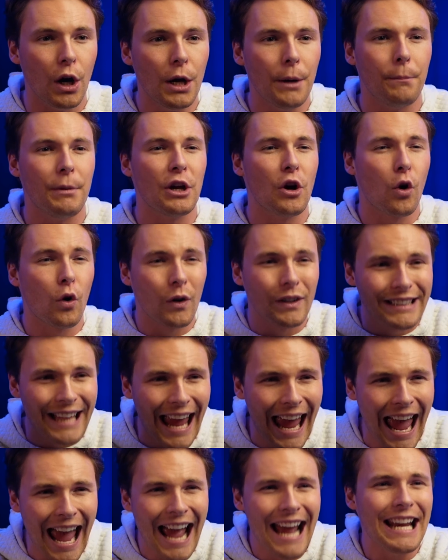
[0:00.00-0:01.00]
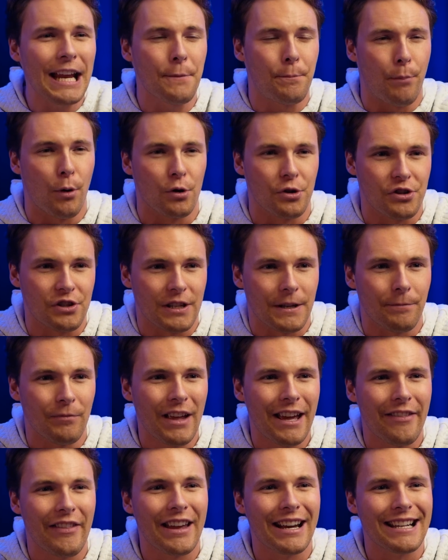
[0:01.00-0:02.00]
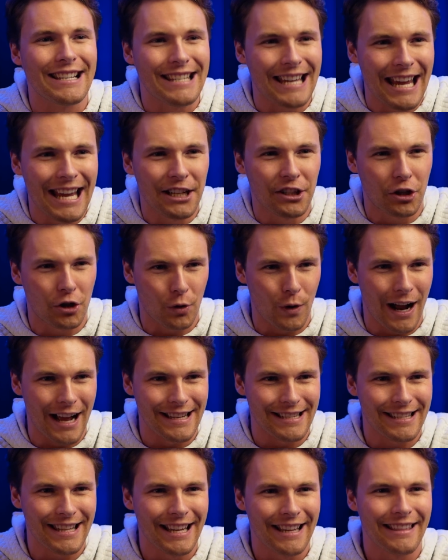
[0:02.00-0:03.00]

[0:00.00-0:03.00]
Behold, any person that is in Christ,